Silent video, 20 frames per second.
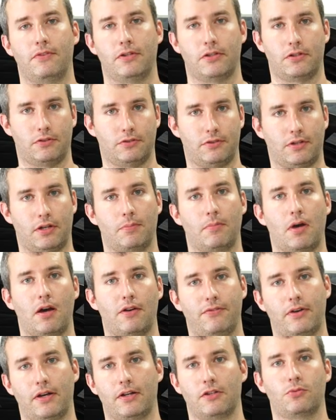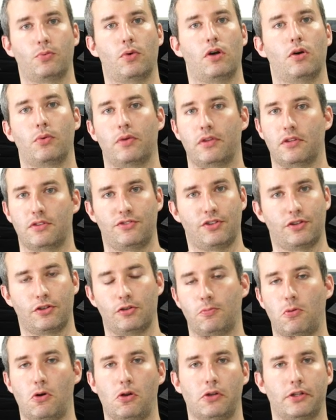vehicles that are modified as well with a
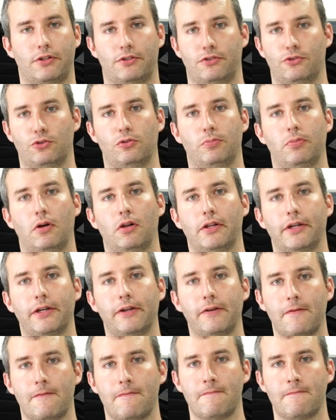single pulley or dual pulley.